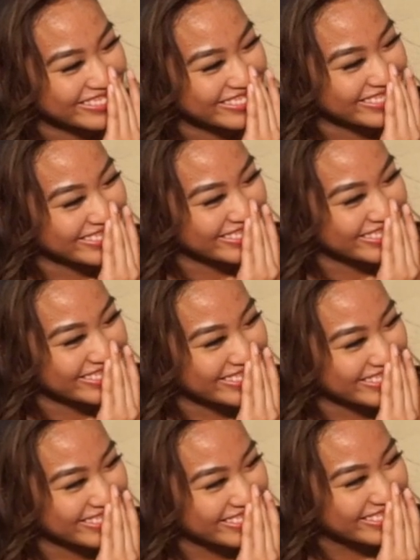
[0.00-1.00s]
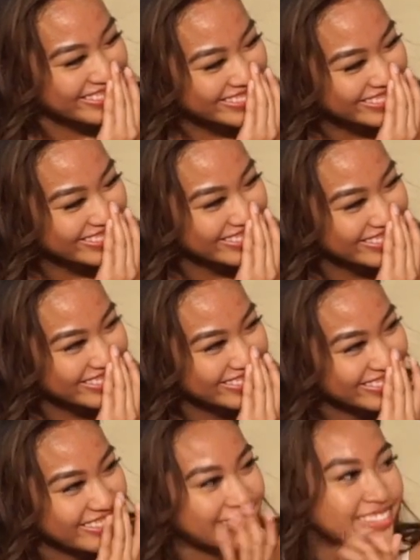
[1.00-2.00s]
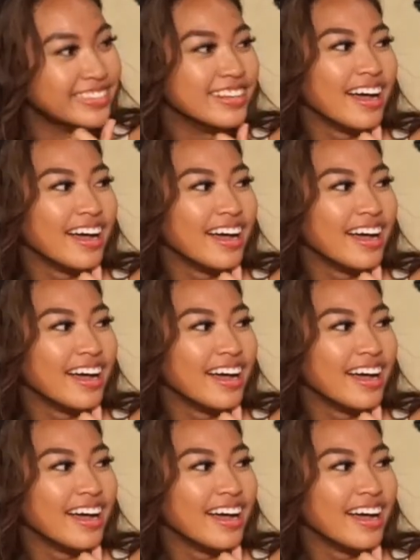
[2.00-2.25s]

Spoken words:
(silent)